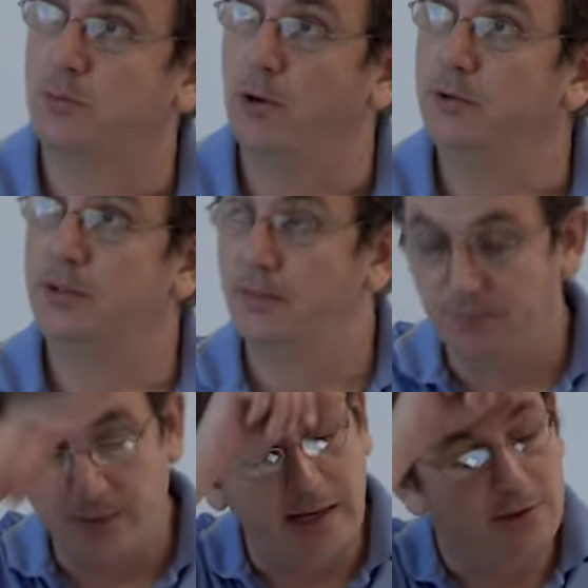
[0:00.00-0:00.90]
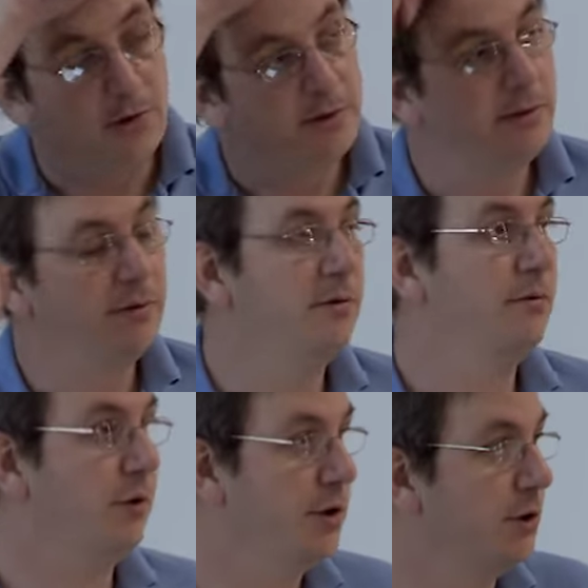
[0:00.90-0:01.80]
mode, in order
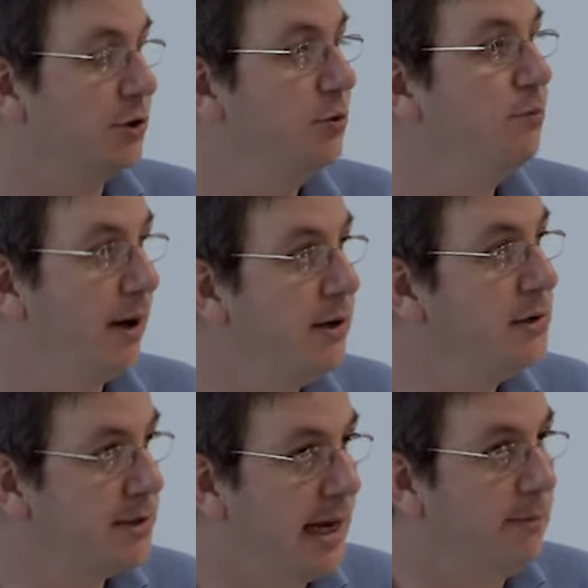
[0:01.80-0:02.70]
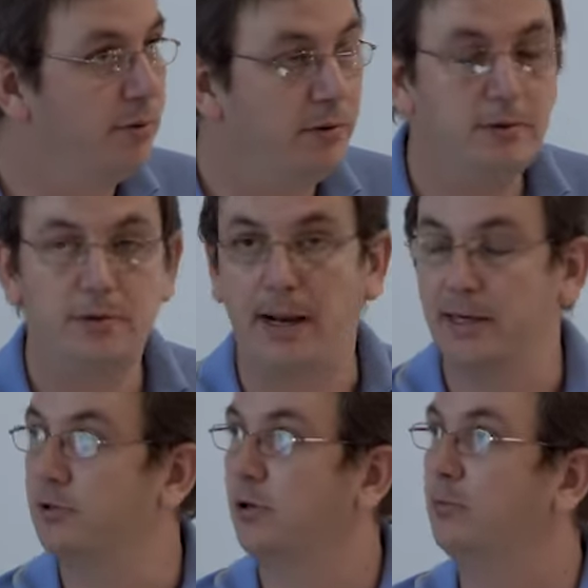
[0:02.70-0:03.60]
for you not to burn your sample, the
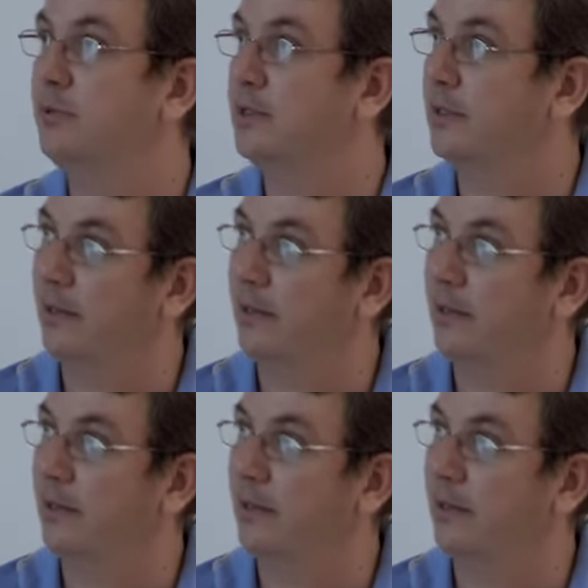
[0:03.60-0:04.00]
microscope does a